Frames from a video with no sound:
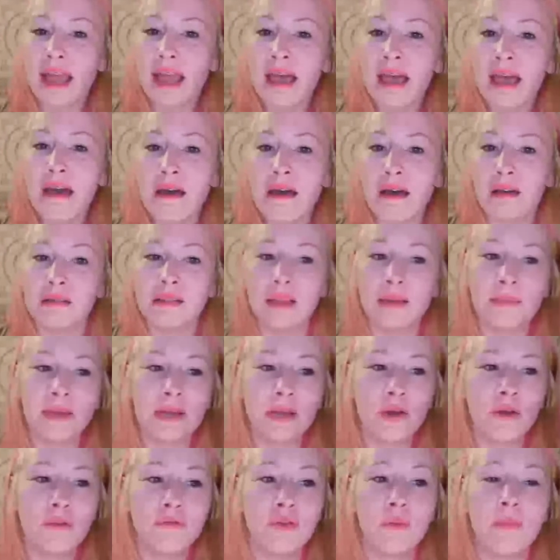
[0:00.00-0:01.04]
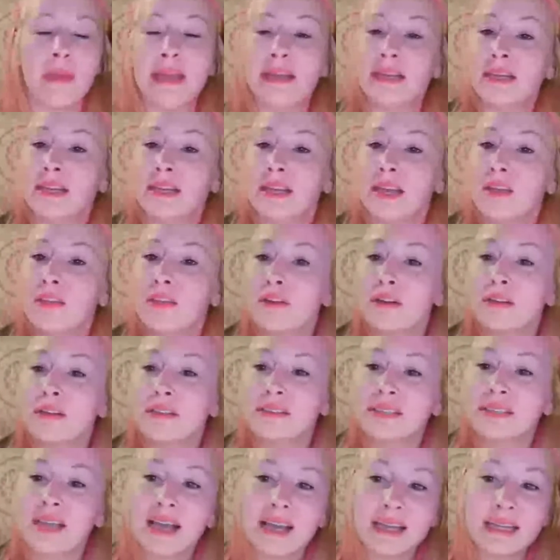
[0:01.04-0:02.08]
Let me know if you made any other
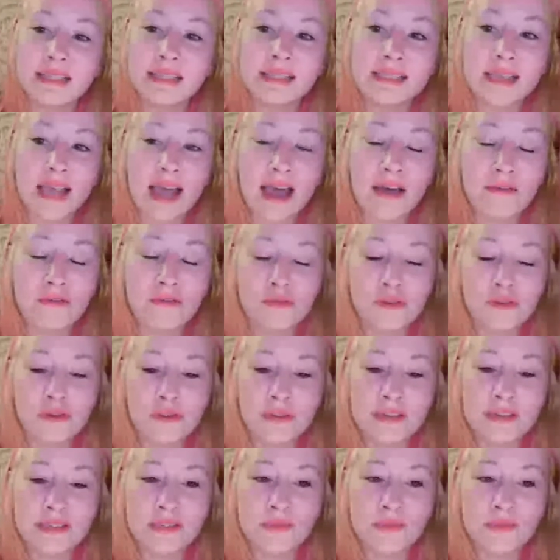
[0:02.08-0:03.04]
designs after this one.